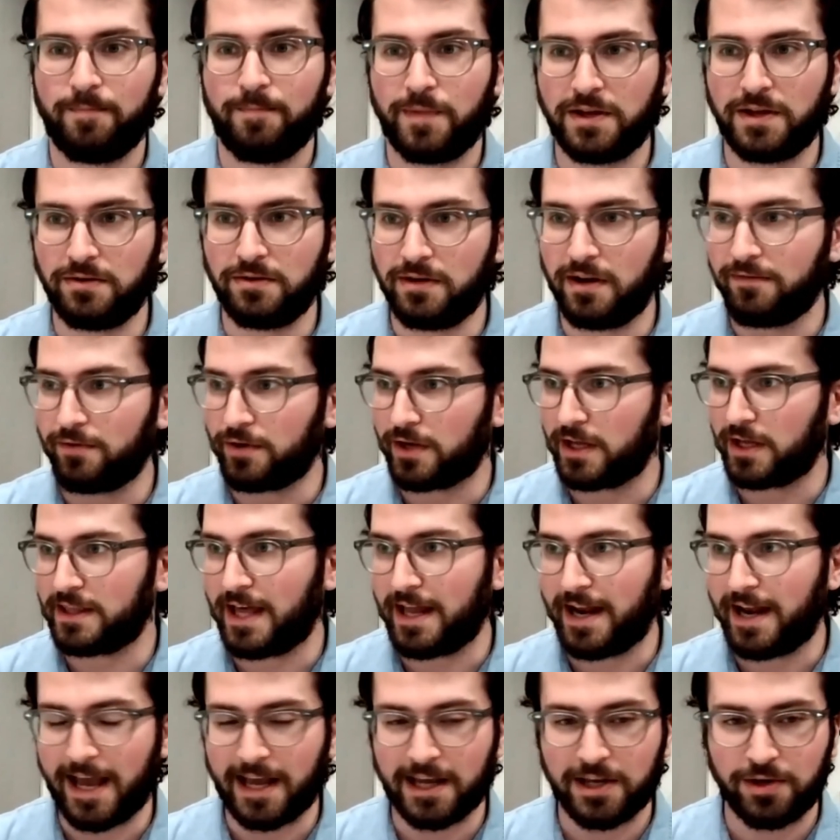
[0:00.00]
You never get that
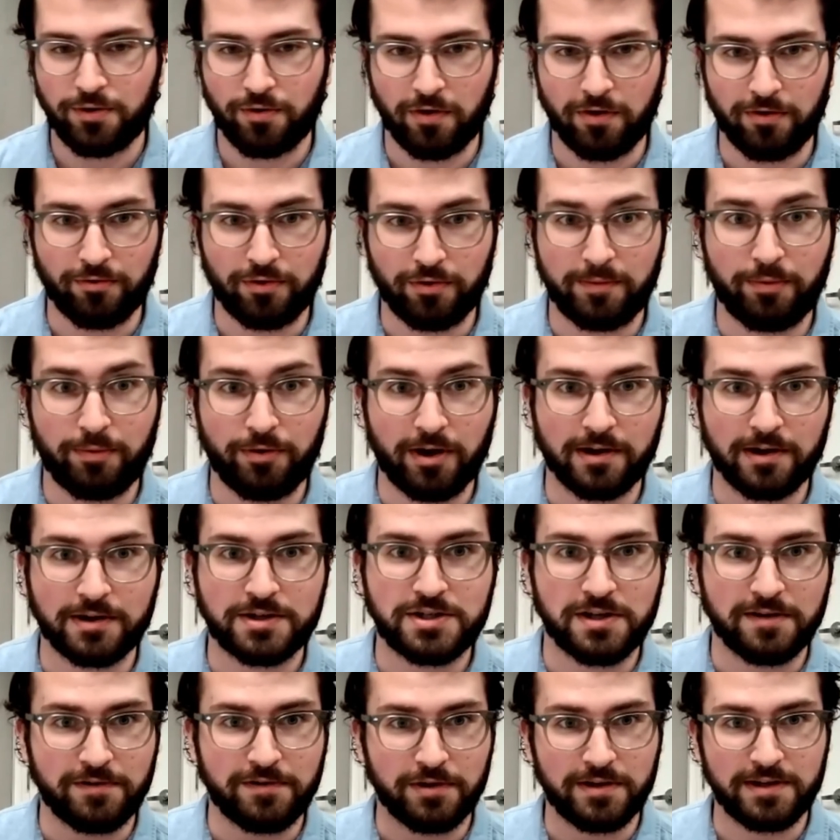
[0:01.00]
accurate reproduction
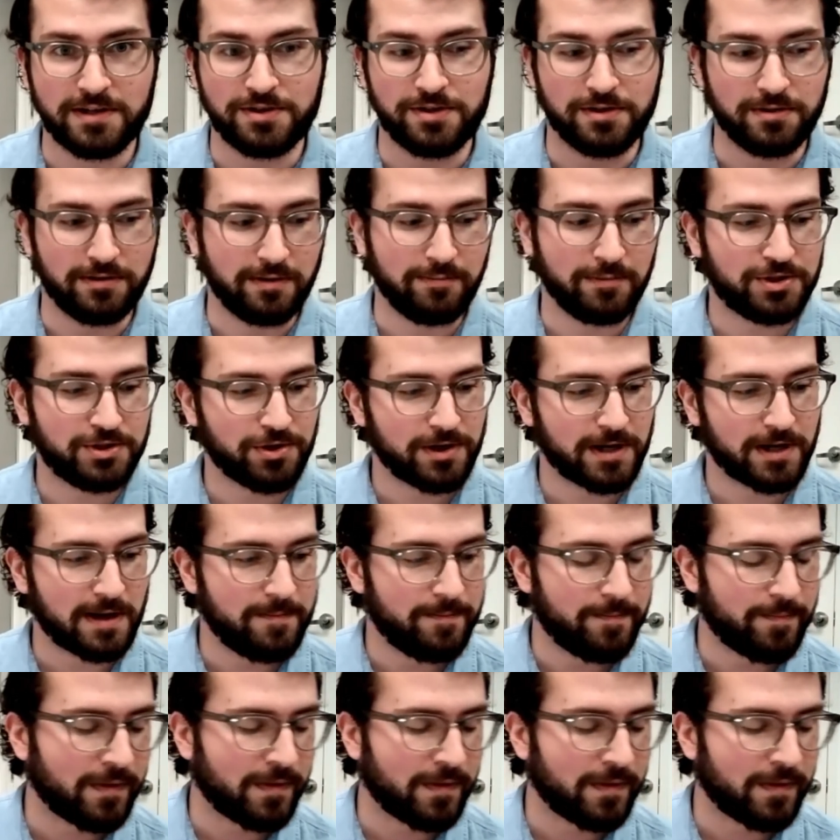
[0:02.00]
of your digital imagery.